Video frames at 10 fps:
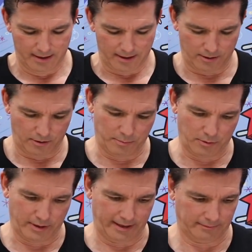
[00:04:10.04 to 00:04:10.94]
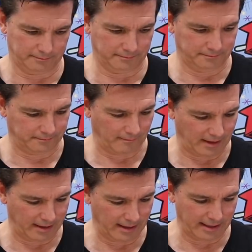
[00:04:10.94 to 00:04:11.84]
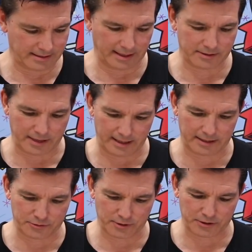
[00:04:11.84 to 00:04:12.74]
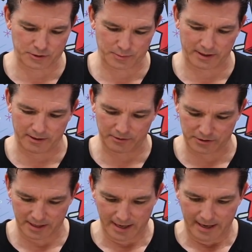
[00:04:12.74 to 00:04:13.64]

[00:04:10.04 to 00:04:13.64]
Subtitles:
Oh boy. Yeah, I said I like to draw superheroes.